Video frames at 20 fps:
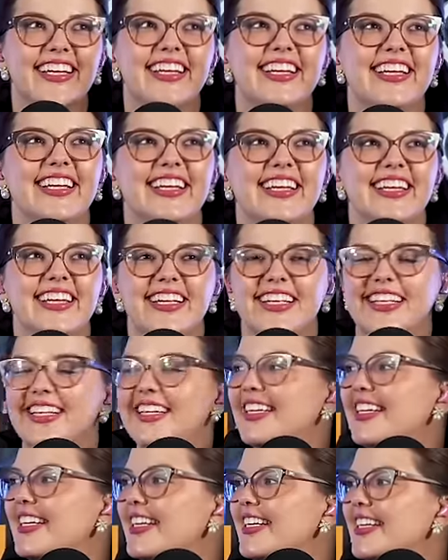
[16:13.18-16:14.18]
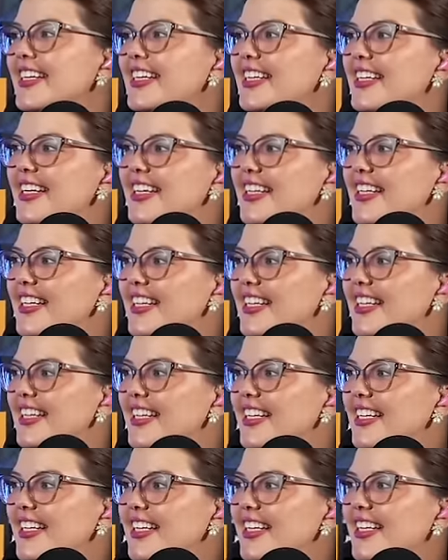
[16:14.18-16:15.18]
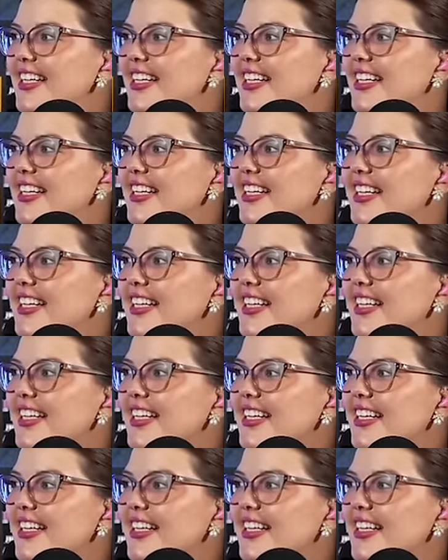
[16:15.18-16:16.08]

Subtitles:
The person shown says nothing.